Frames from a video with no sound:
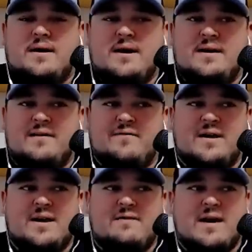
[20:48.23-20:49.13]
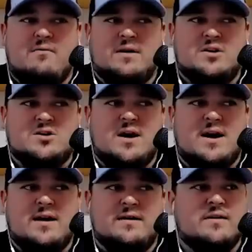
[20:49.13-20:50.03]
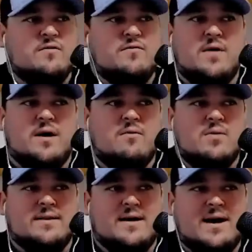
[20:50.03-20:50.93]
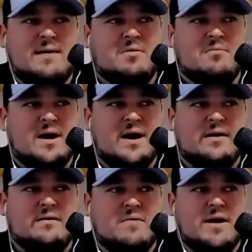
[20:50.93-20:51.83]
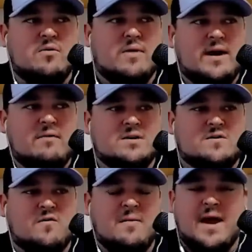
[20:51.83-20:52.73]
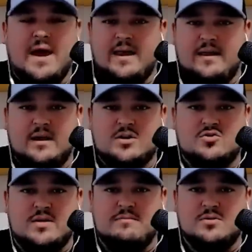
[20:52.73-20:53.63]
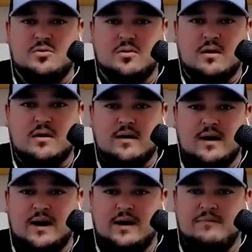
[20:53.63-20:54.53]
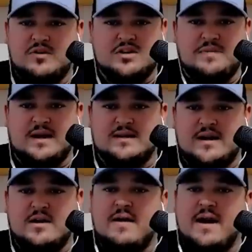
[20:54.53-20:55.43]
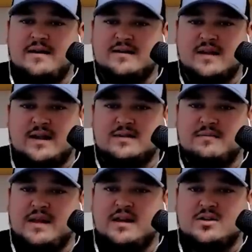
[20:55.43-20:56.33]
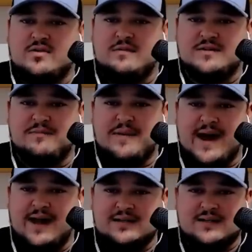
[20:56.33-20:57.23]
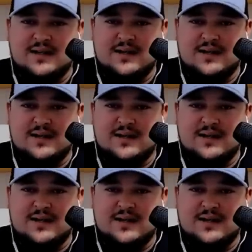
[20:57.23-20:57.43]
He definitely gave that one a shot. Another one that came to mind right away was from Head, the Extreme Tour, just because I know Andy's liked some of the extremes in the past.